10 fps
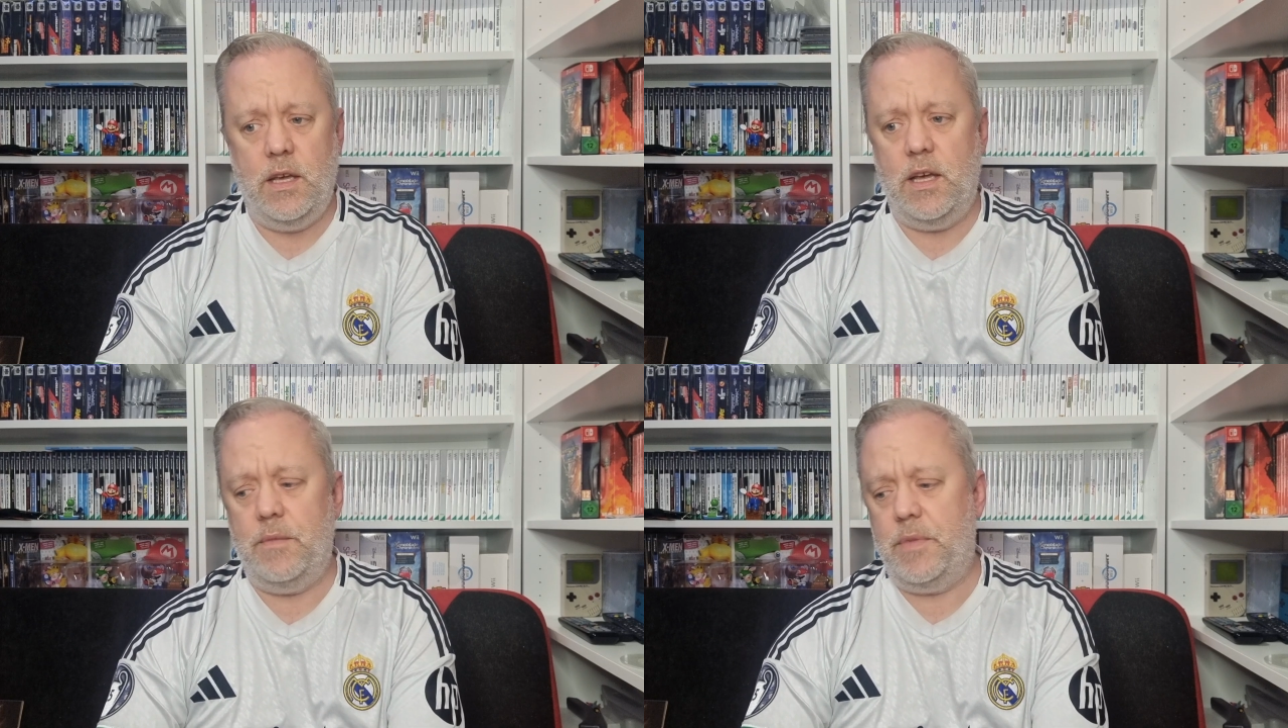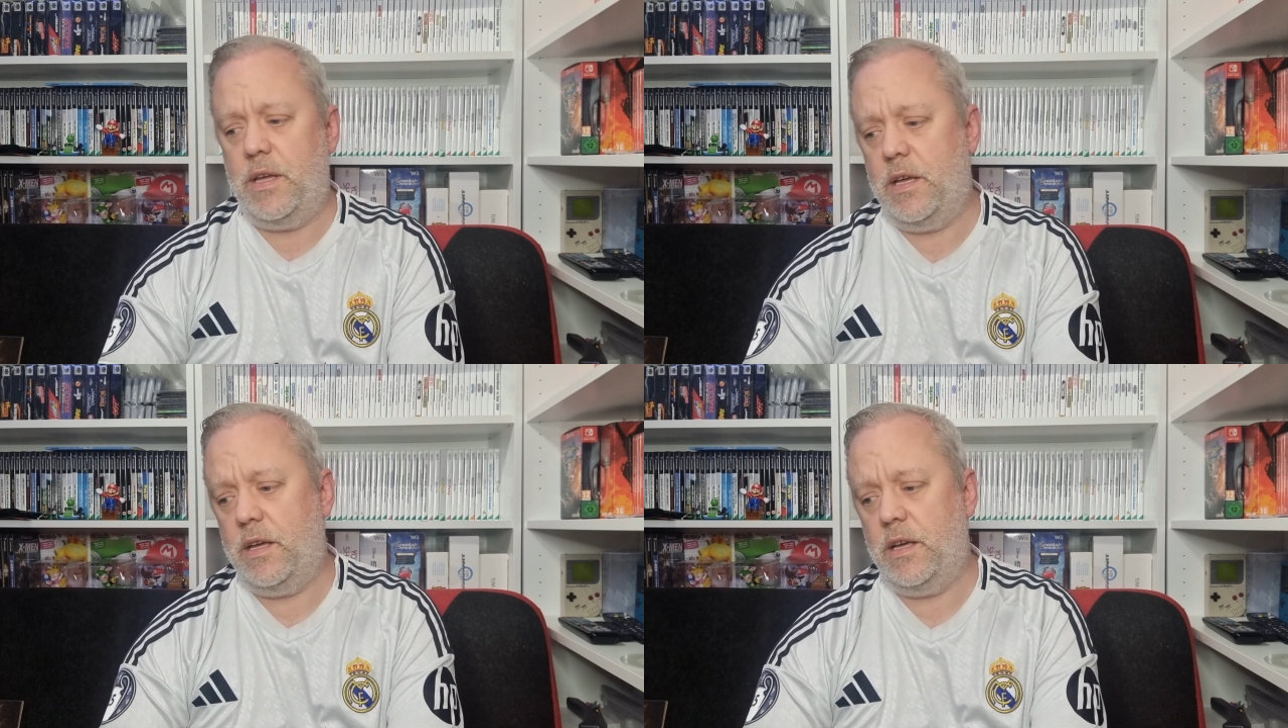And
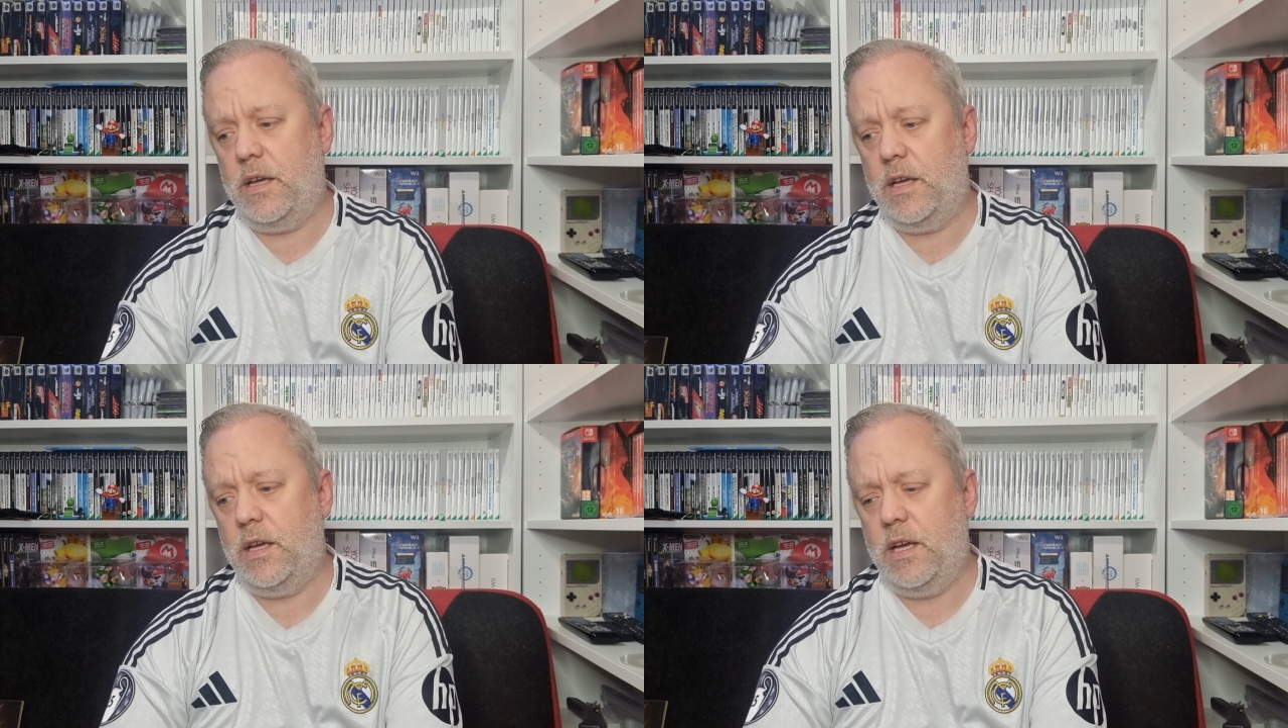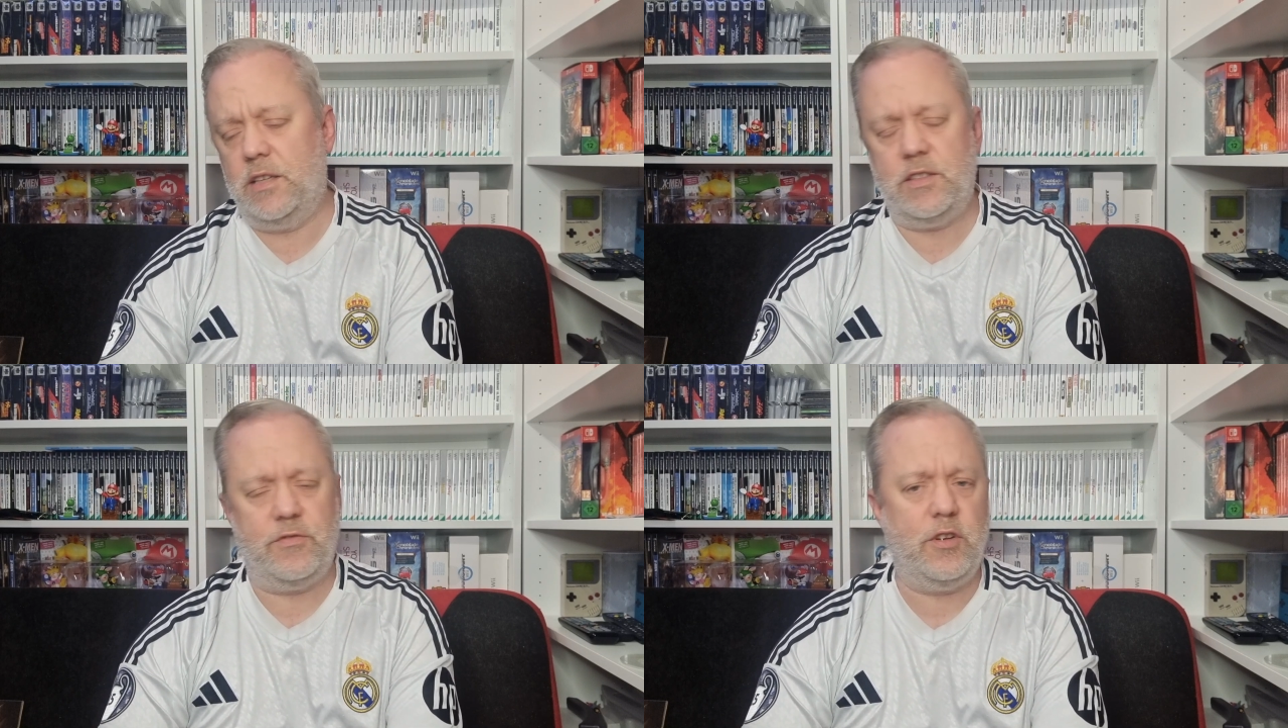
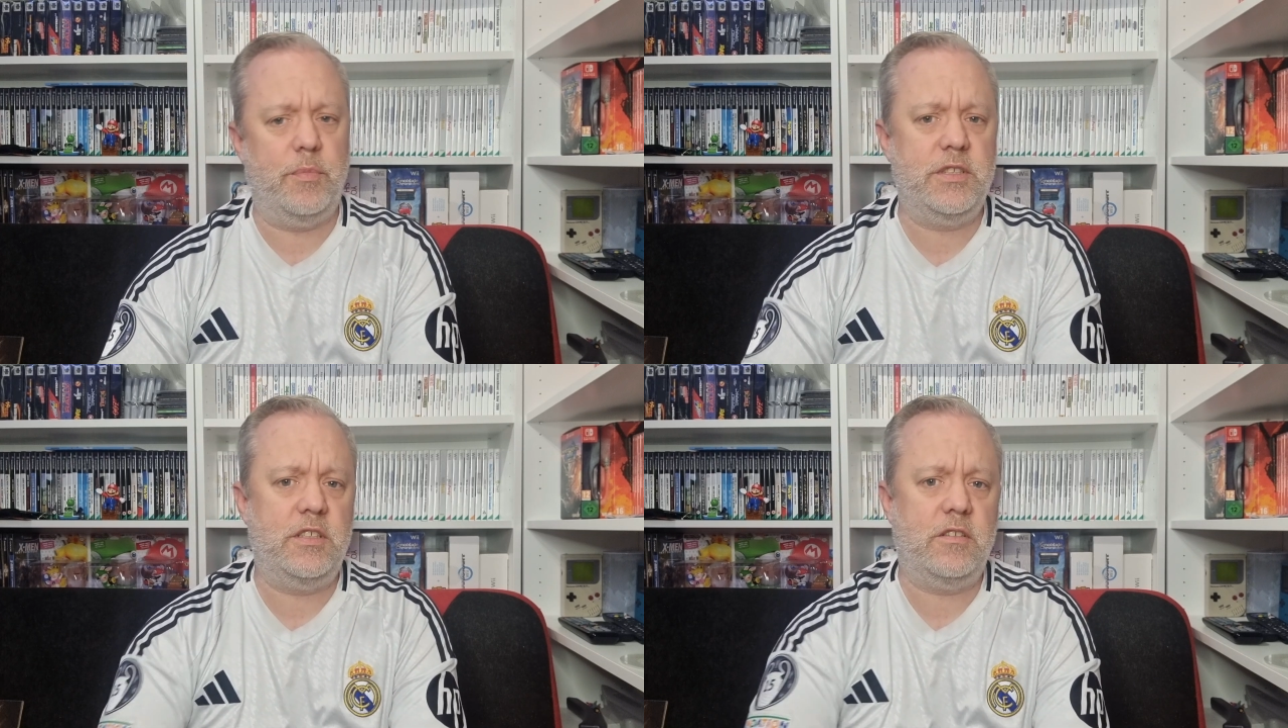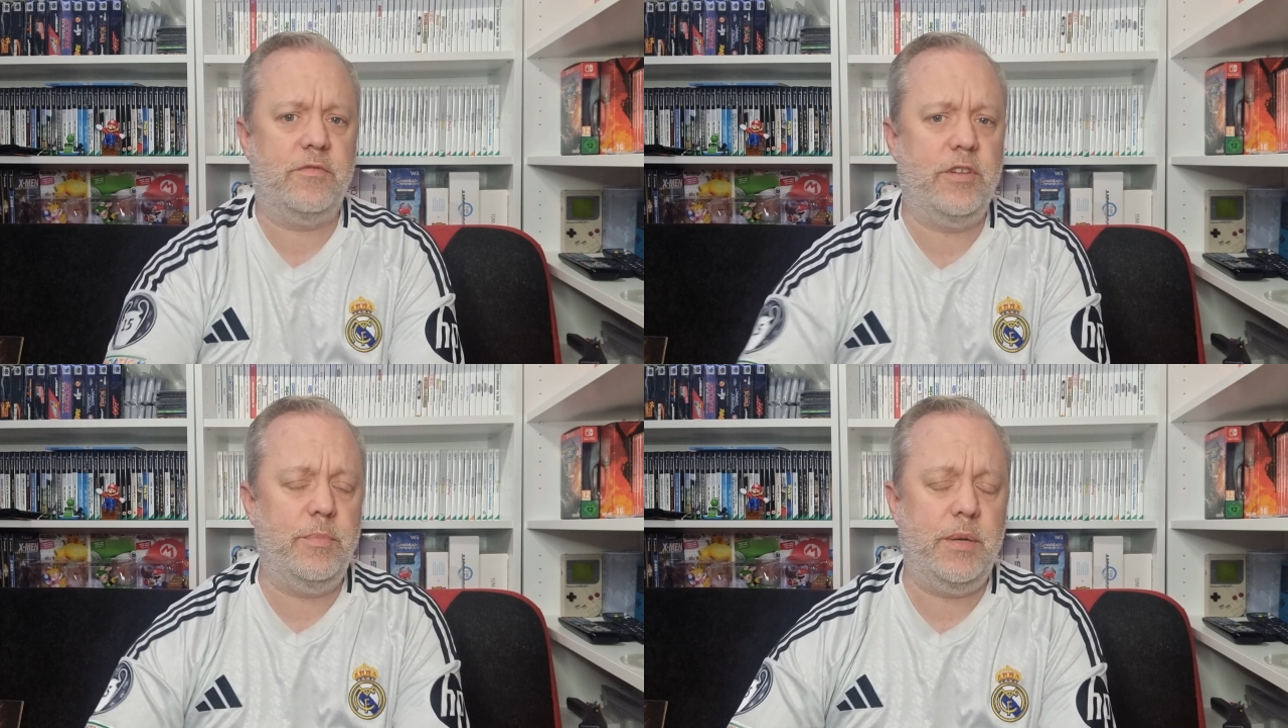as I've commented on a
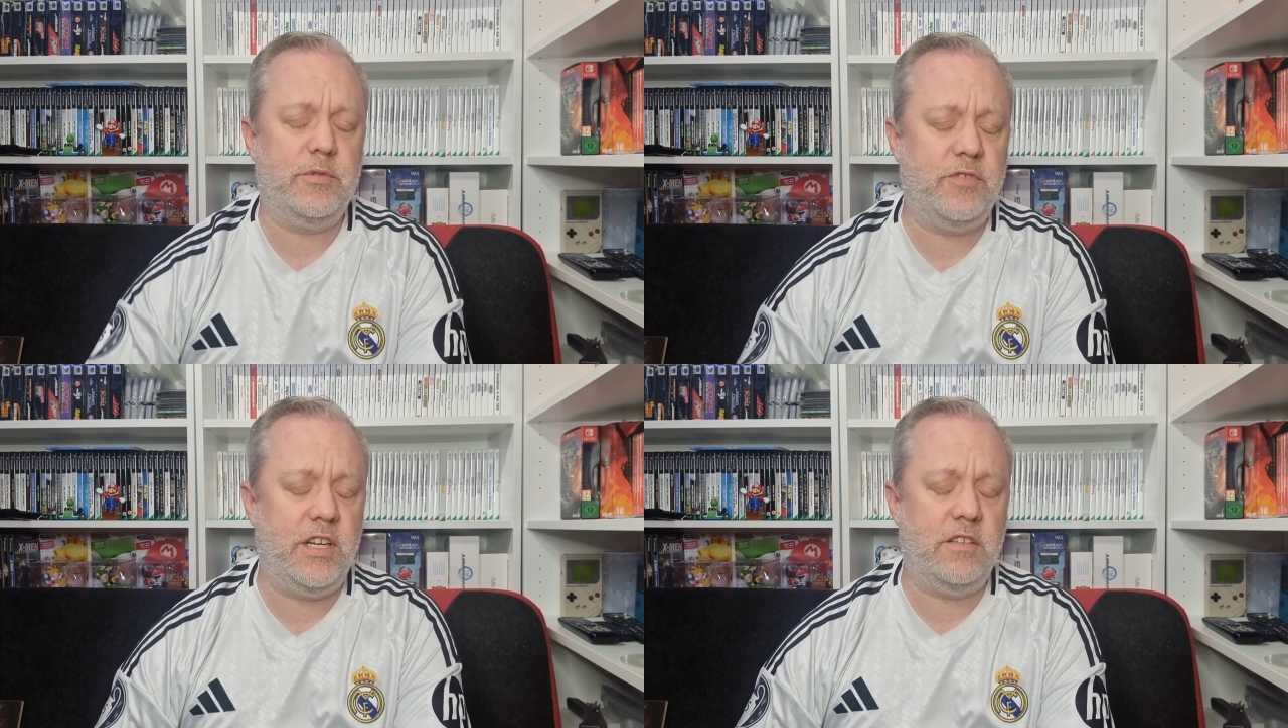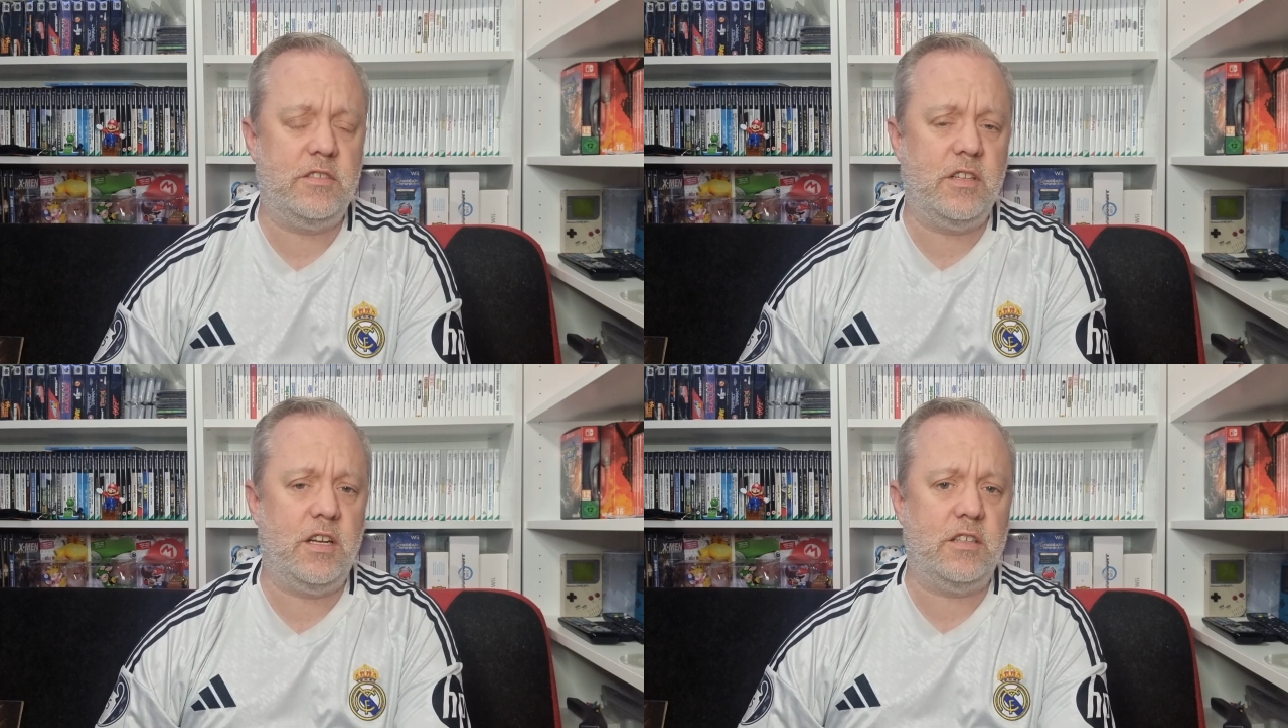few people's videos
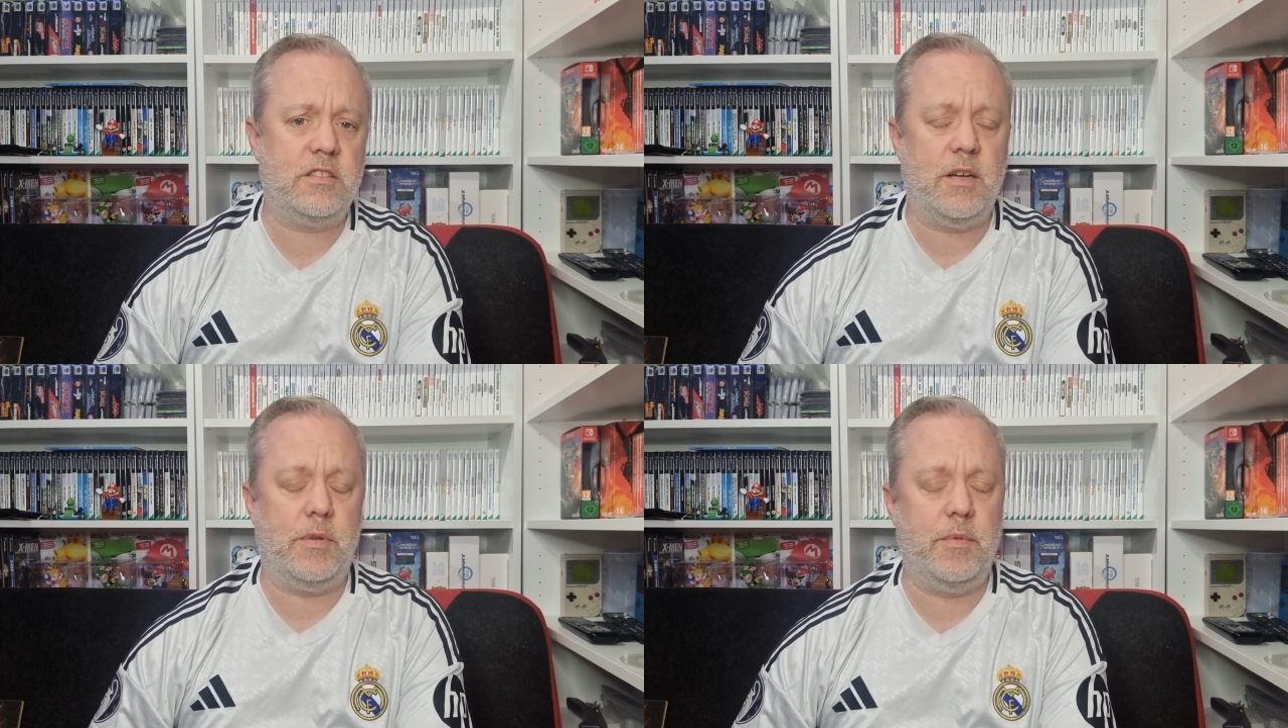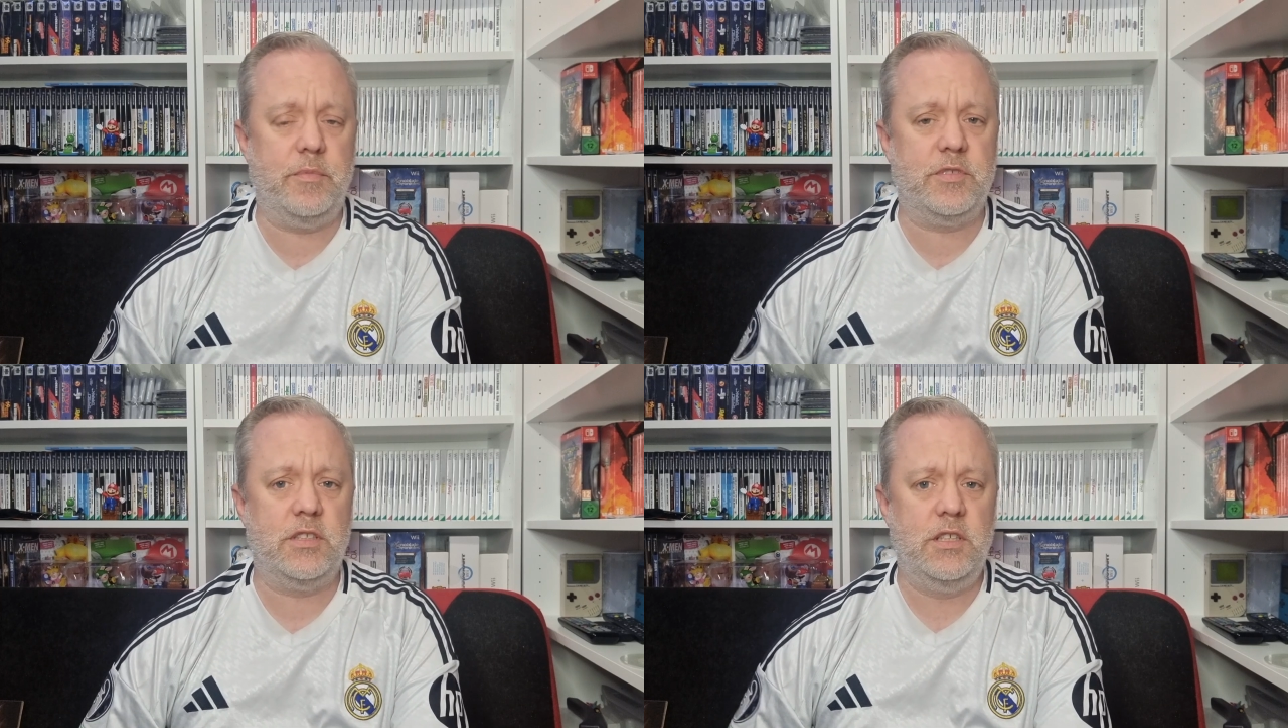in the last couple of
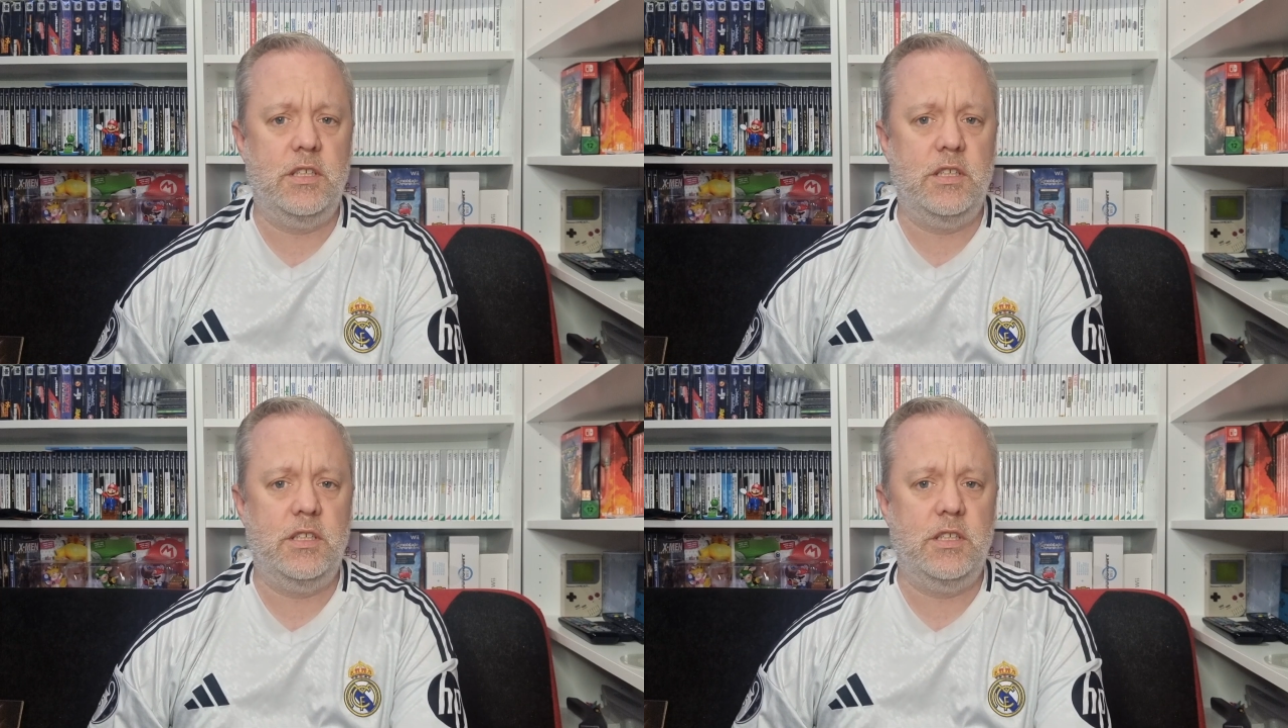months,